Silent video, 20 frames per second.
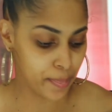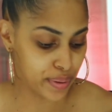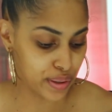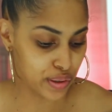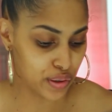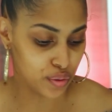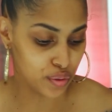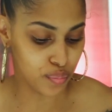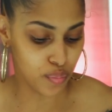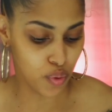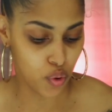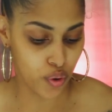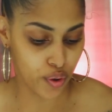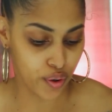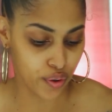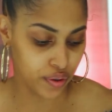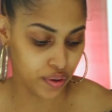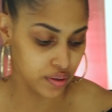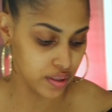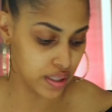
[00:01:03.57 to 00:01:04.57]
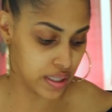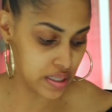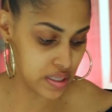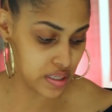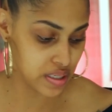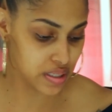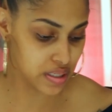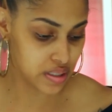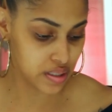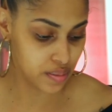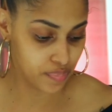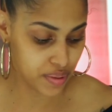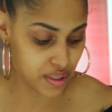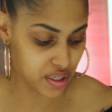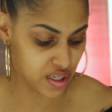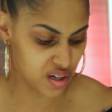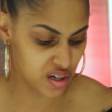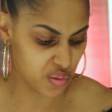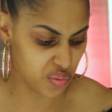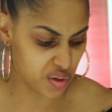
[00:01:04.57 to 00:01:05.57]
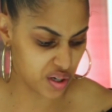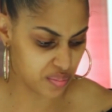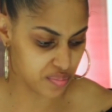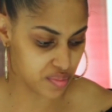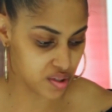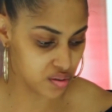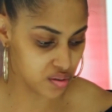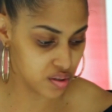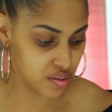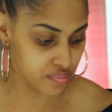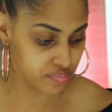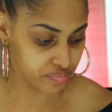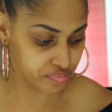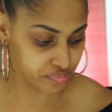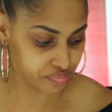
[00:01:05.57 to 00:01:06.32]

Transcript: put on more or less depending on what I'm doing.